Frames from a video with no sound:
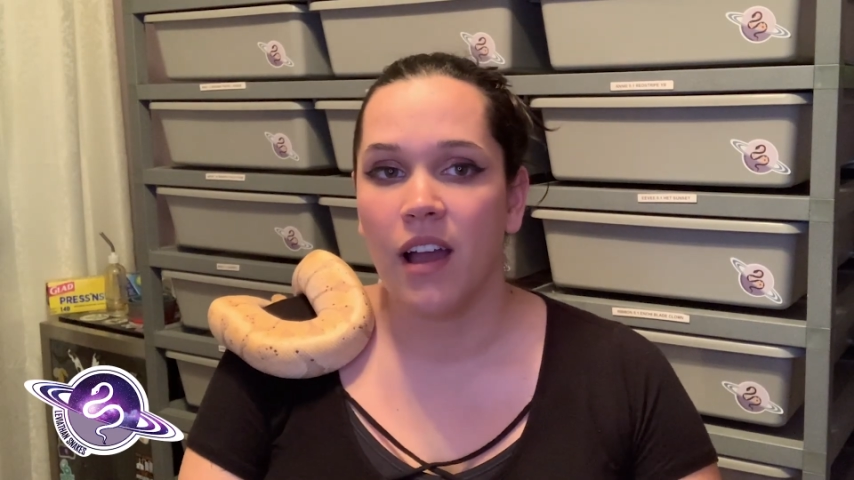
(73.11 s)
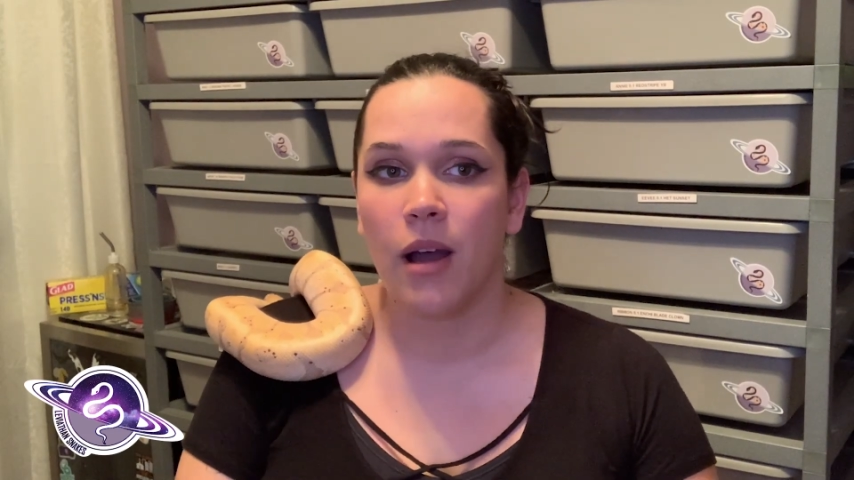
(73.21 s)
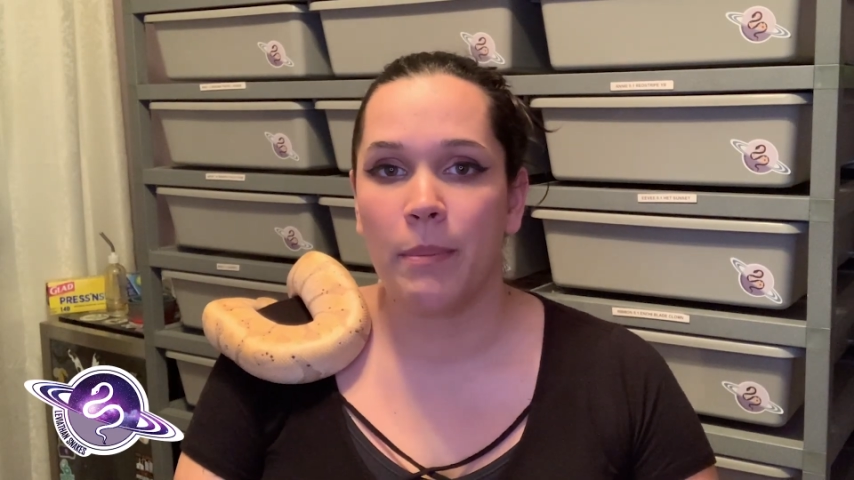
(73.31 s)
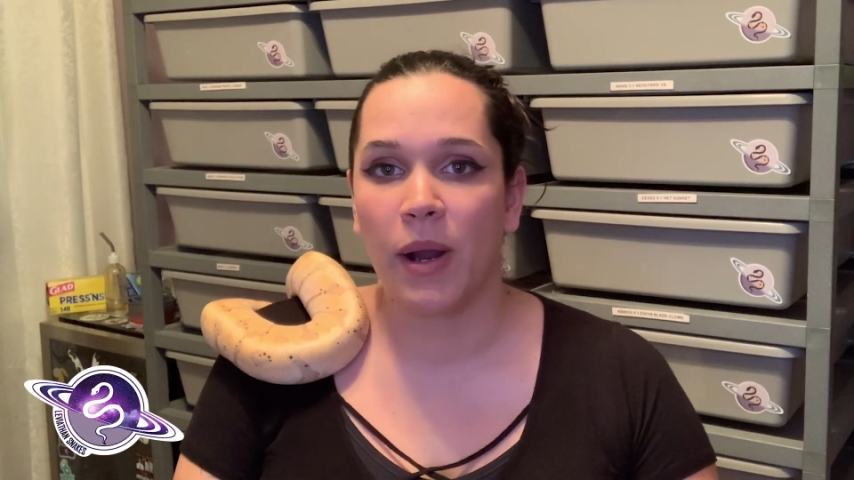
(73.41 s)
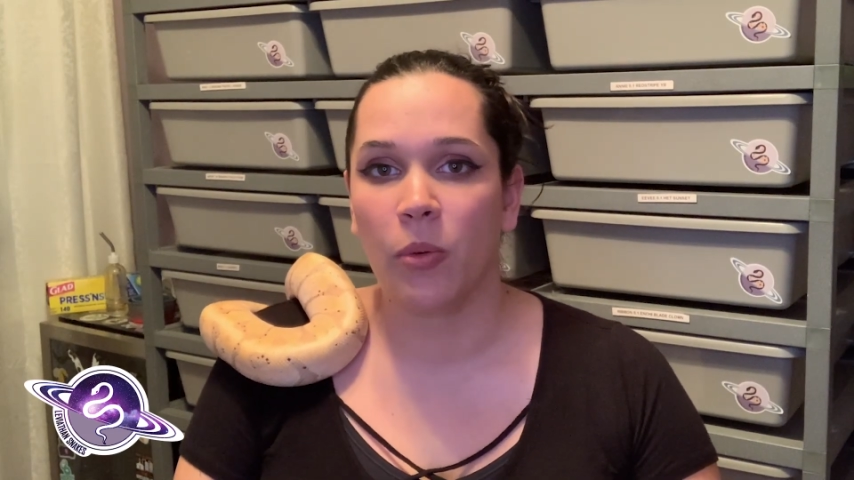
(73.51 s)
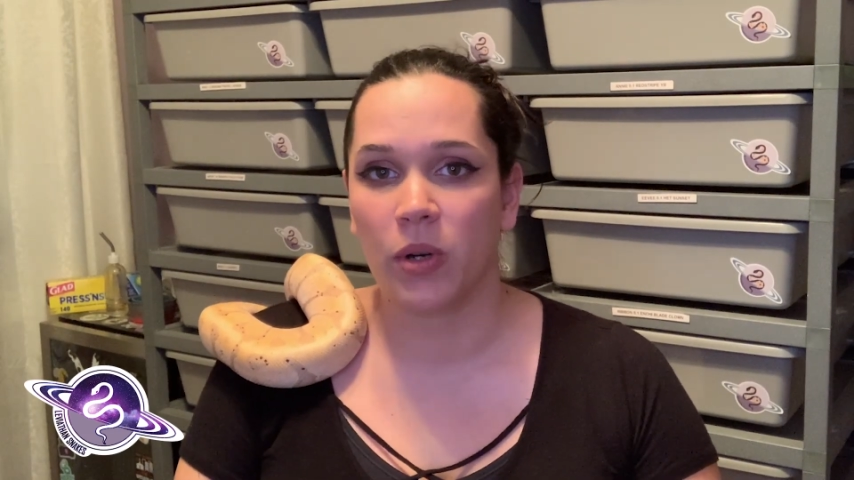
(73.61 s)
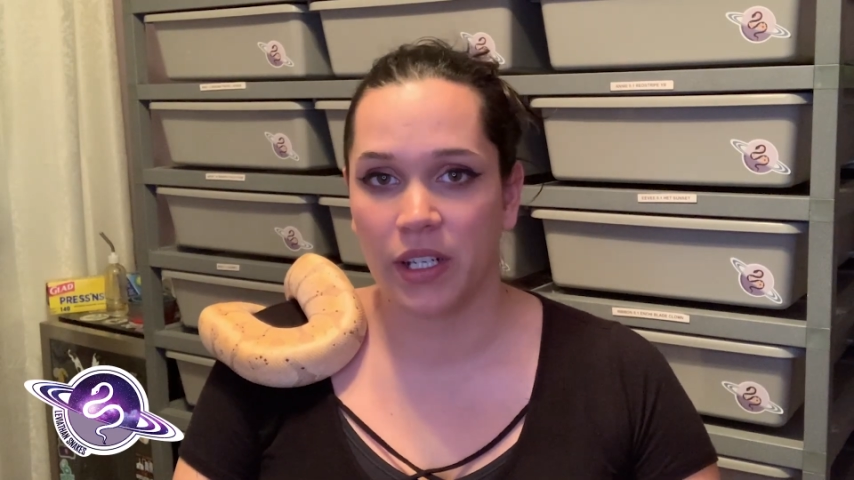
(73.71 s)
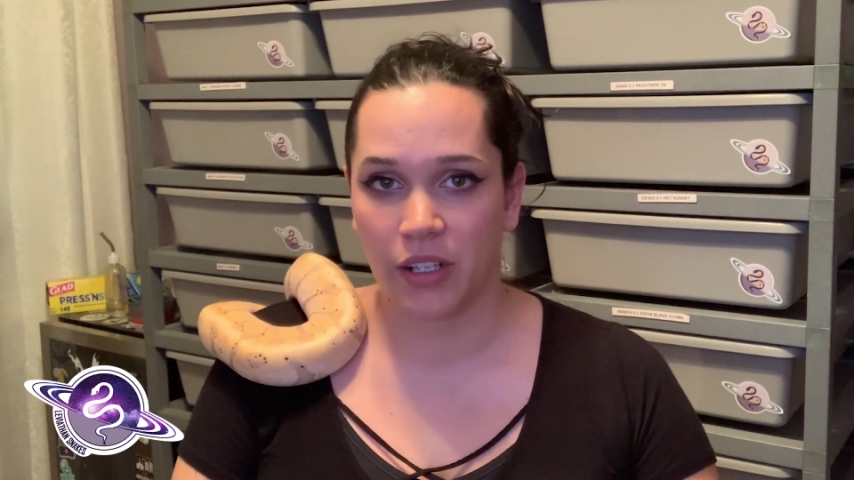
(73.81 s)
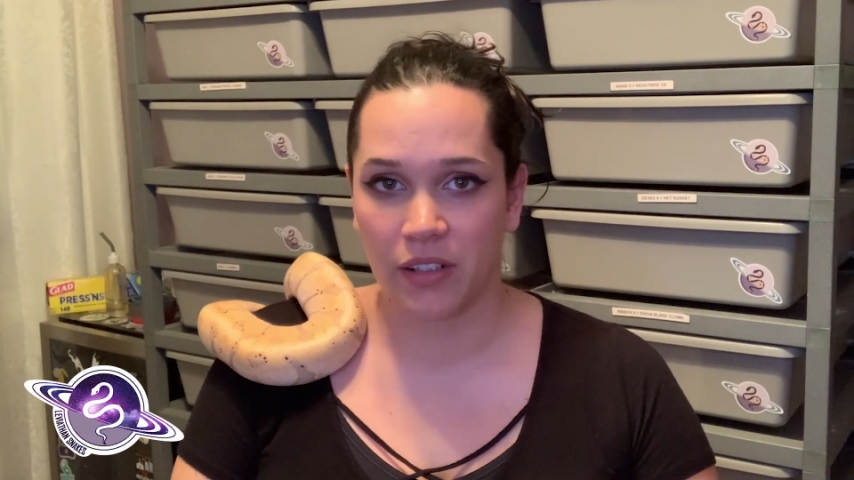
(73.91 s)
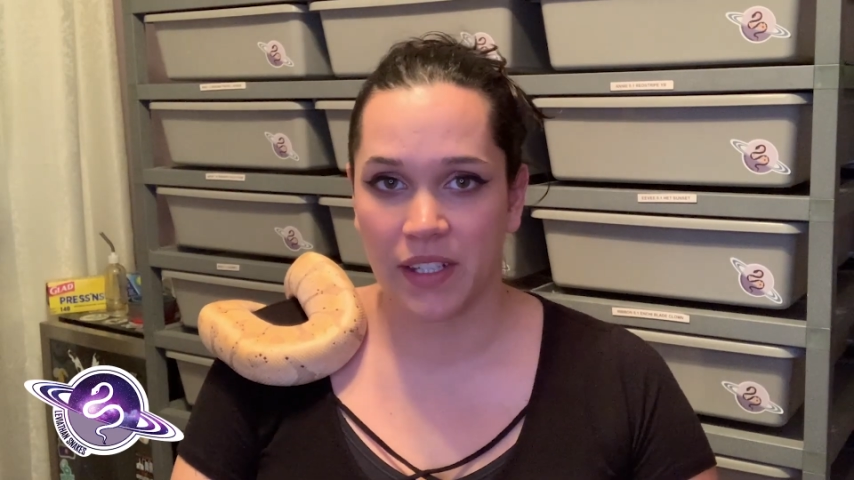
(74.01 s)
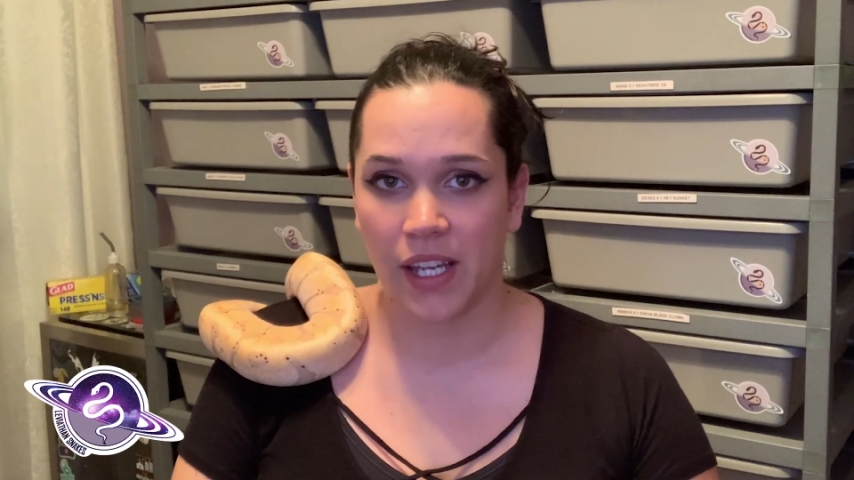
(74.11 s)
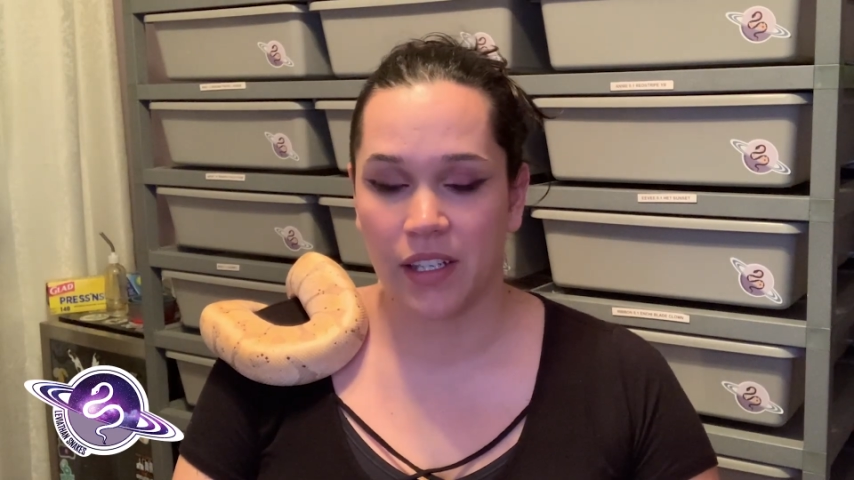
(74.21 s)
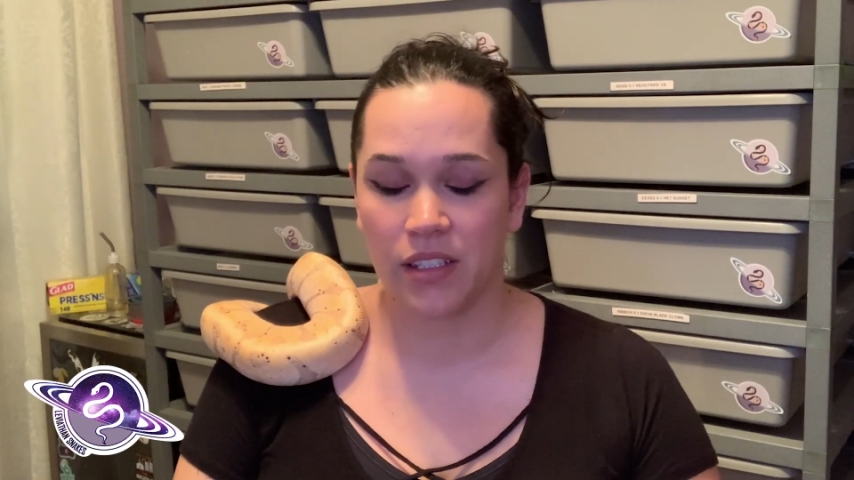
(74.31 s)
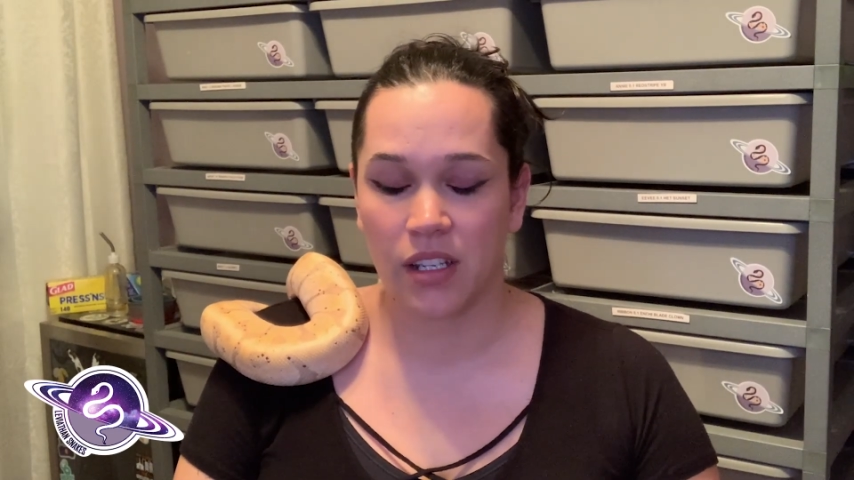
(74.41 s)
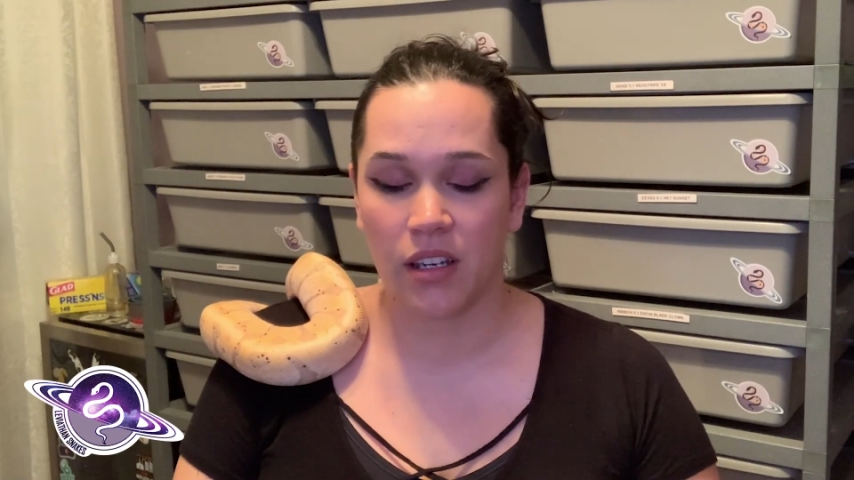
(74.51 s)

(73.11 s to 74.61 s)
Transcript: about working on that